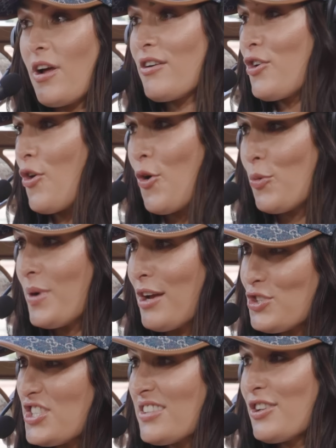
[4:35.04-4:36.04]
turn around and go home
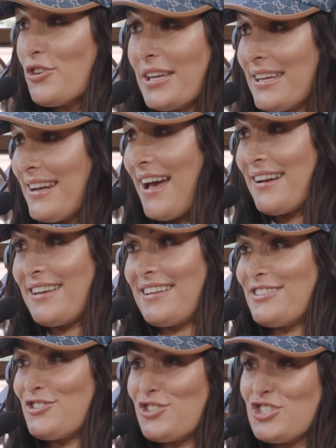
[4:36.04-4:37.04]
now. Just looking at
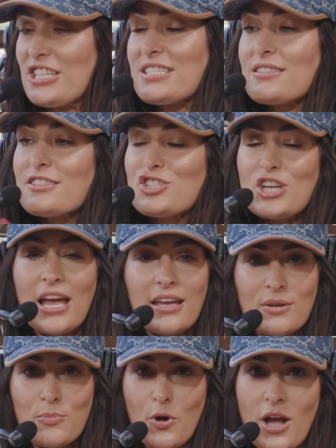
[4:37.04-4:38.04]
it and just the
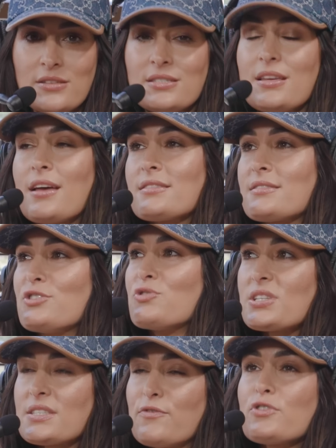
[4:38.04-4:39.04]
check-in process, you
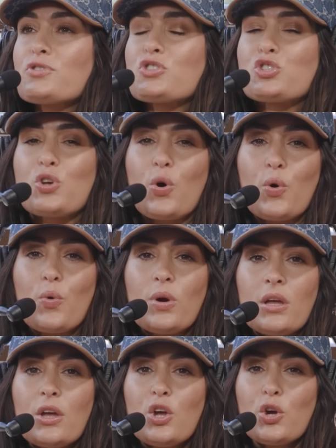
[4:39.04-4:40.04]
just feel so
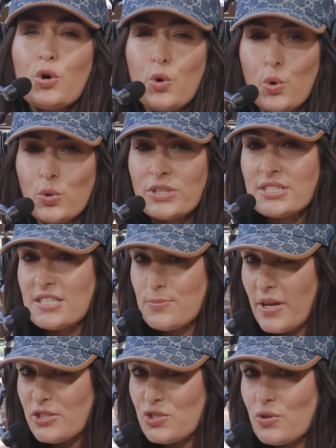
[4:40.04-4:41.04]
cool and
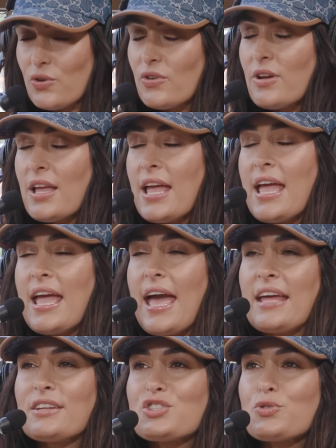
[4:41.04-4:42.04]
special.
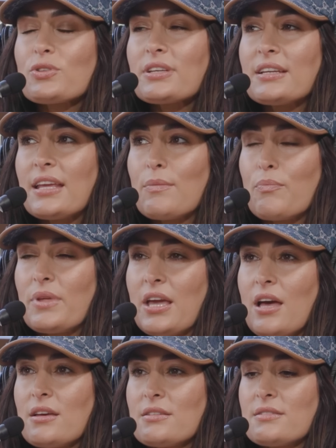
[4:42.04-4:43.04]
And it's really neat
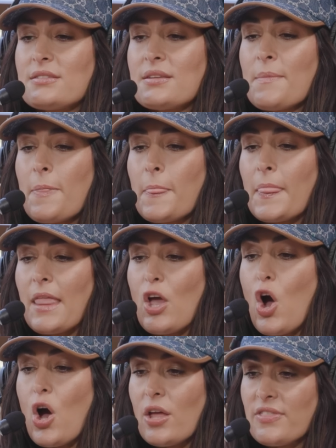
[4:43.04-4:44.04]
because
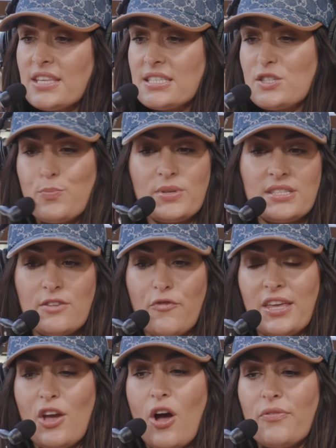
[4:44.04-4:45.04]
on this
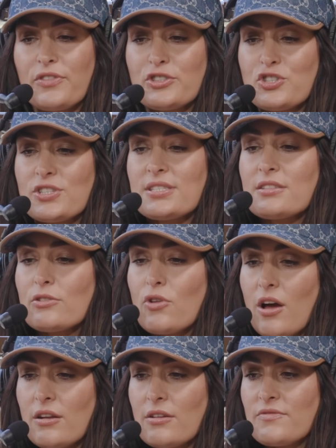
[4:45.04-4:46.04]
specific yacht, there's just a
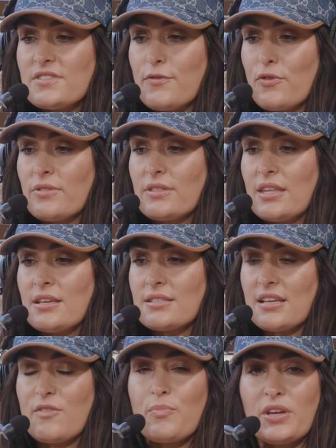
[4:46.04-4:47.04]
lot of different
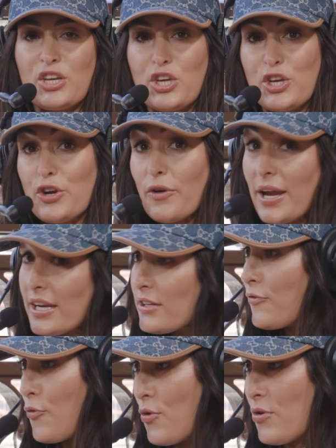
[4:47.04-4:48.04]
things that have been curated